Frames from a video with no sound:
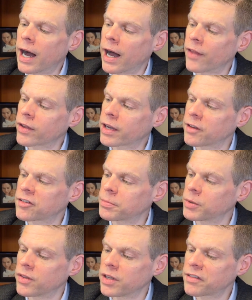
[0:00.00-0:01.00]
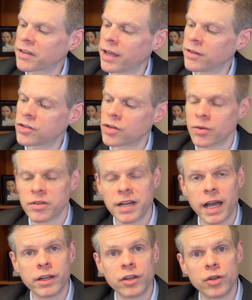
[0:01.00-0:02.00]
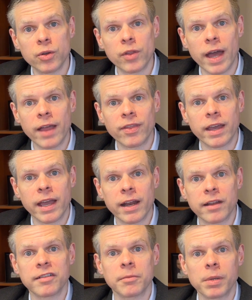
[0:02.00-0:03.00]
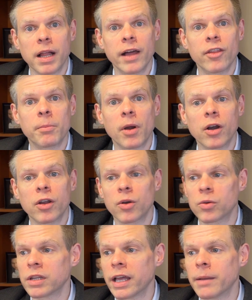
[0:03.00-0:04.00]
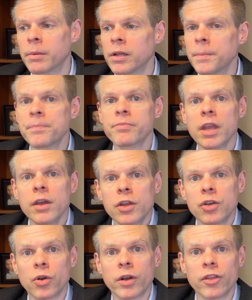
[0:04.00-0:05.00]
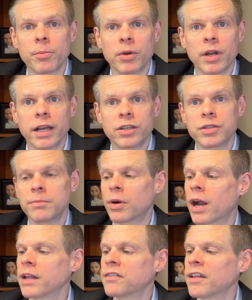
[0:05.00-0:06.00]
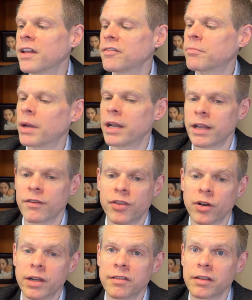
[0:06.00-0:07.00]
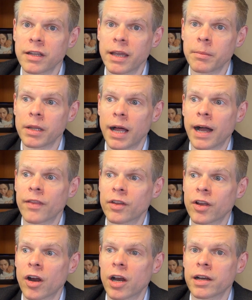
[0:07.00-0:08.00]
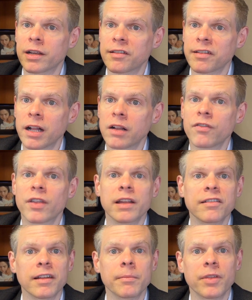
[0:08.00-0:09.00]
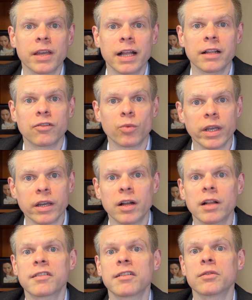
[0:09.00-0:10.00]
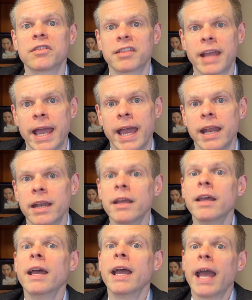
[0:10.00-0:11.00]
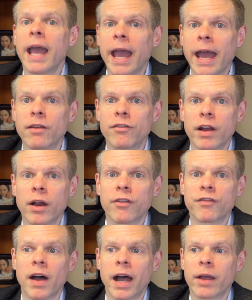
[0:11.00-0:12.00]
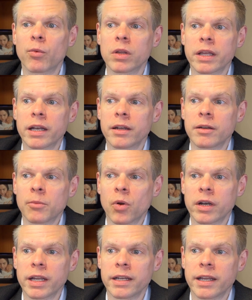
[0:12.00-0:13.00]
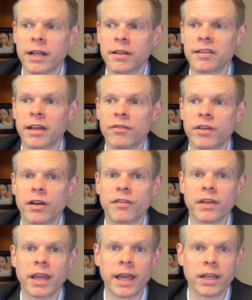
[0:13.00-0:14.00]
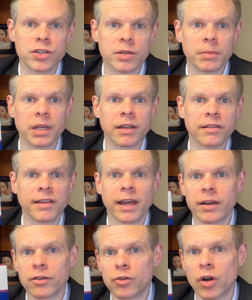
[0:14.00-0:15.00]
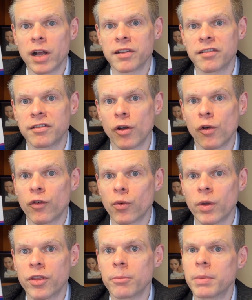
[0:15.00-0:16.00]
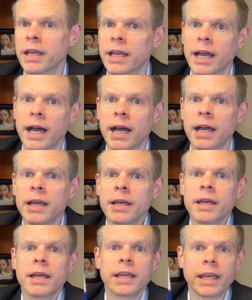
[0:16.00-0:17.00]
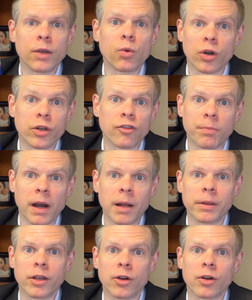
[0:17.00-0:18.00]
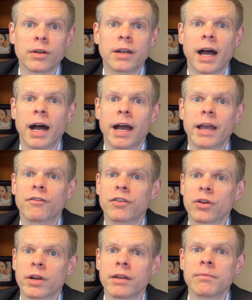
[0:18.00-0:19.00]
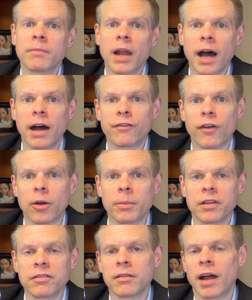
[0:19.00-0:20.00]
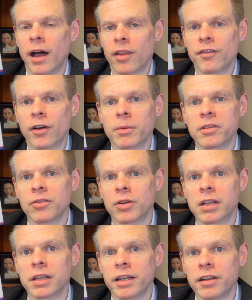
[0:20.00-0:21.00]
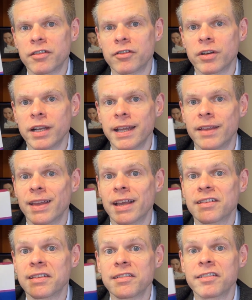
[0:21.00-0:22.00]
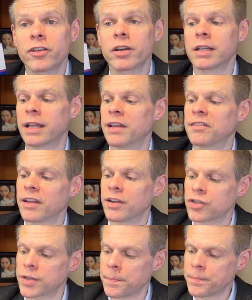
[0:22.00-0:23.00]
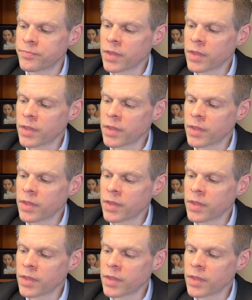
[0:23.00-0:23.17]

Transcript: The customer in this case chose not to do that. They had us apply the barcode label during the production process. But if there is a label on the carton itself, that's something else we can also scan and verify. We'll get into more details on verification because that crosses over with a big keyword you've probably heard if you're in the pharmaceutical industry, and that's serialization.